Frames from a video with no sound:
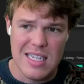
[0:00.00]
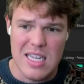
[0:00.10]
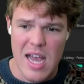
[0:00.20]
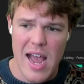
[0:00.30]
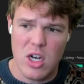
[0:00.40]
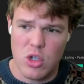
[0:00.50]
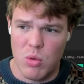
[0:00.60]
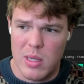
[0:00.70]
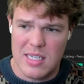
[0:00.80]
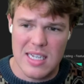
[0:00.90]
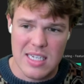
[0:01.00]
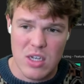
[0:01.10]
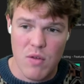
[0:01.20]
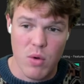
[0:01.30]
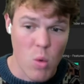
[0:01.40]
the actual listing
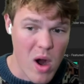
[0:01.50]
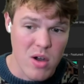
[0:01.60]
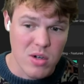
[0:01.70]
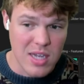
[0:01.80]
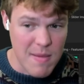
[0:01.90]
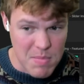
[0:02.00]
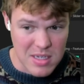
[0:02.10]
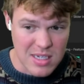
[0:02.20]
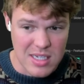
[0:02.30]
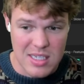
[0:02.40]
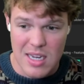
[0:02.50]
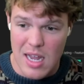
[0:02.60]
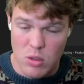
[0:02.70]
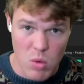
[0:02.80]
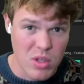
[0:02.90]
itself requires a business
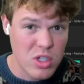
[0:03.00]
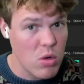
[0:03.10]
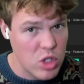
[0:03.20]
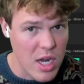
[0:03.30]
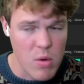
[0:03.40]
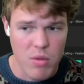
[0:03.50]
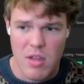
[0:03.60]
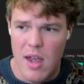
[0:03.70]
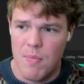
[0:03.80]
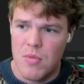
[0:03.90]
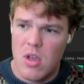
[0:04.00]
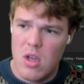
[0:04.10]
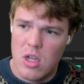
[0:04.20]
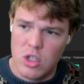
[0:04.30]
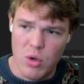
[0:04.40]
as well associated with that.
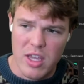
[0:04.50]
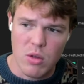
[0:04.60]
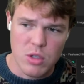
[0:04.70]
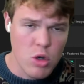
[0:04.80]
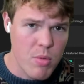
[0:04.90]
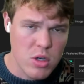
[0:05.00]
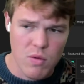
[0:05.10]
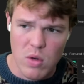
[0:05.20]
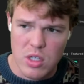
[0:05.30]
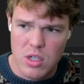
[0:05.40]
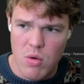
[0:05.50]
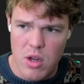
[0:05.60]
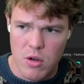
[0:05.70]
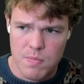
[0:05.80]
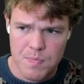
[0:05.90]
So to kill two birds of one stone
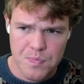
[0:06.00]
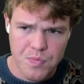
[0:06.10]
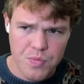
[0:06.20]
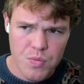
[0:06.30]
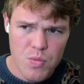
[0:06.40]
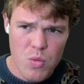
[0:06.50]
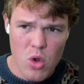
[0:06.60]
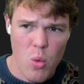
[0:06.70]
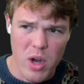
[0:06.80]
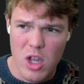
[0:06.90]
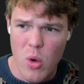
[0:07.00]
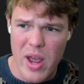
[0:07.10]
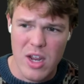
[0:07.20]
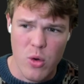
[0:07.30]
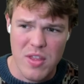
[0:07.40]
here, we're gonna go ahead
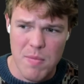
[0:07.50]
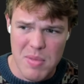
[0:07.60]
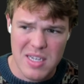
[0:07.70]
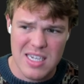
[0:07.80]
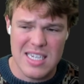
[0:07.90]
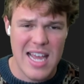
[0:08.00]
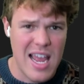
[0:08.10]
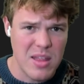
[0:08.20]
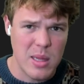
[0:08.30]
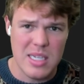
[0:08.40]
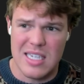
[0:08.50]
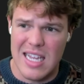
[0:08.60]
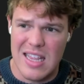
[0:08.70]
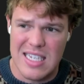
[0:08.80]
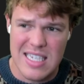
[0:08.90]
and create the business and the listing
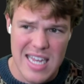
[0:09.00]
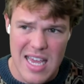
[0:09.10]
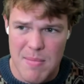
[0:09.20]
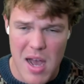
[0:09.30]
in the same